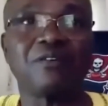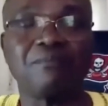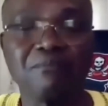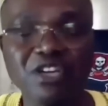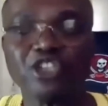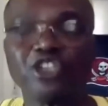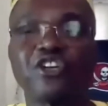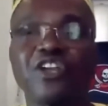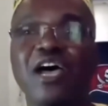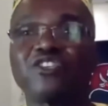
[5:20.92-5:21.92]

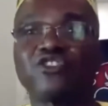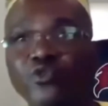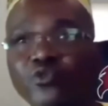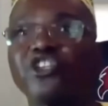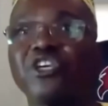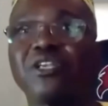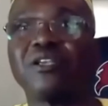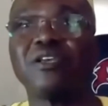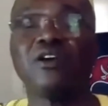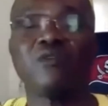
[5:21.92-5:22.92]
mission
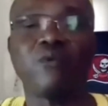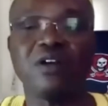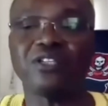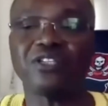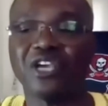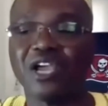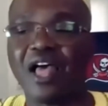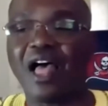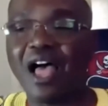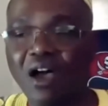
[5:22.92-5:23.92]
associated with
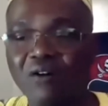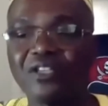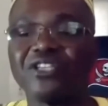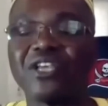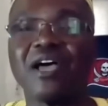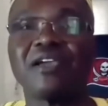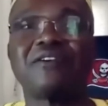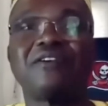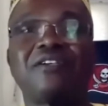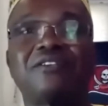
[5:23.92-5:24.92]
our
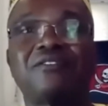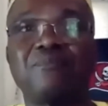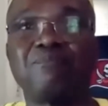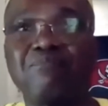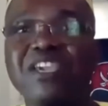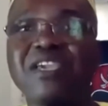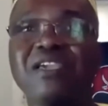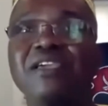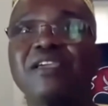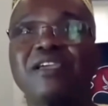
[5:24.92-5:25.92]
desire to
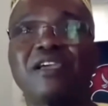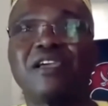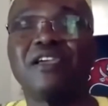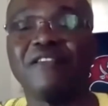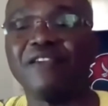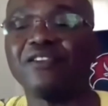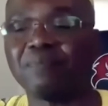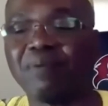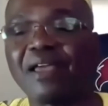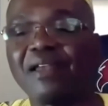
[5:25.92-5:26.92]
be in this
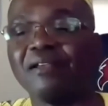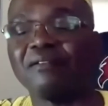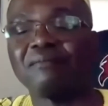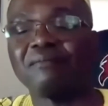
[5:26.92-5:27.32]
planet.